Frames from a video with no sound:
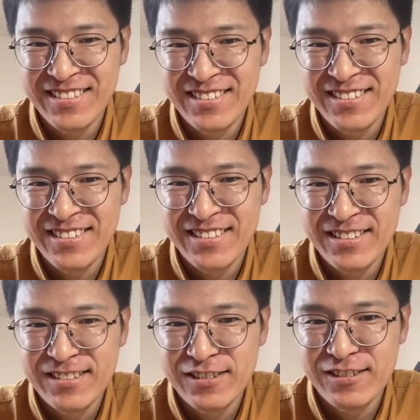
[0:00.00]

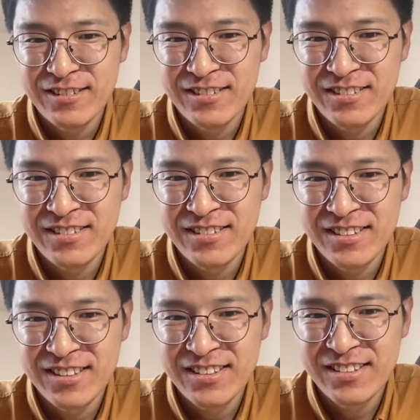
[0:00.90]

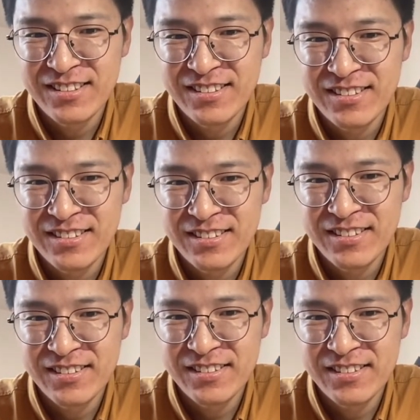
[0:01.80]

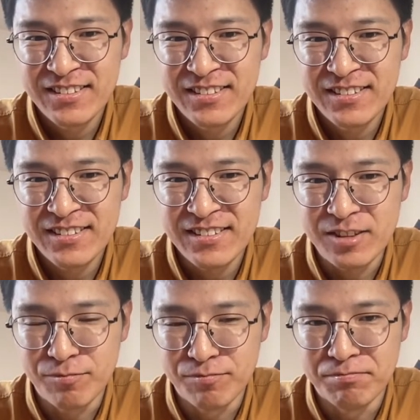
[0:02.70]

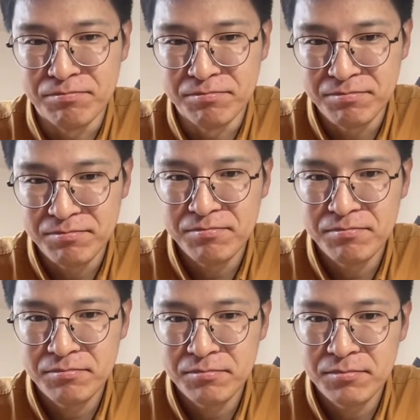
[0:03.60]

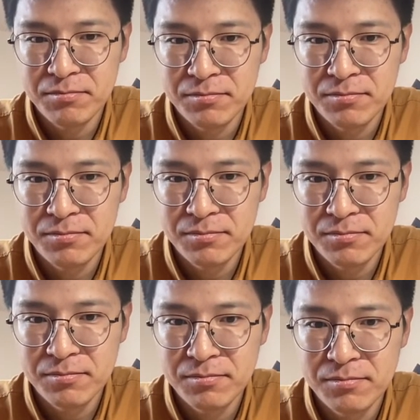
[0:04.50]

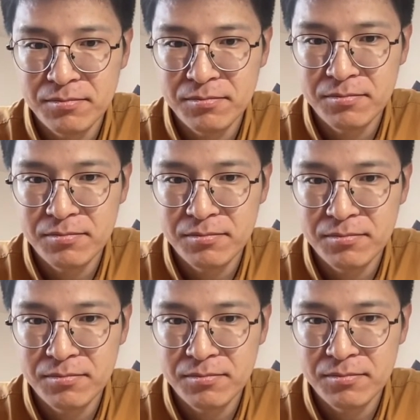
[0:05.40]

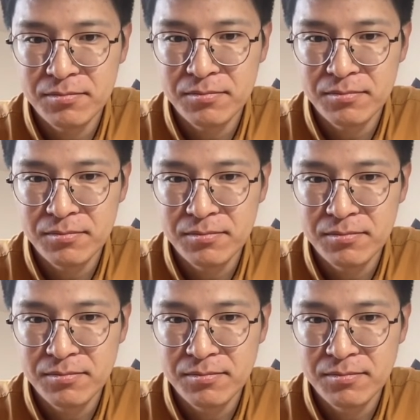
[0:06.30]

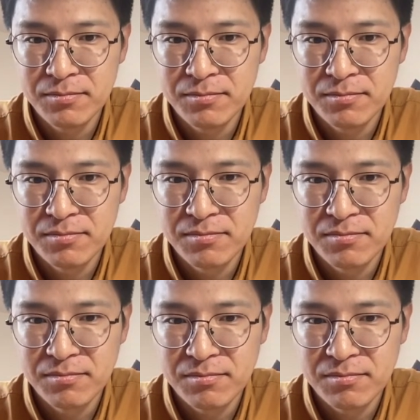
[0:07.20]
This person isn't speaking.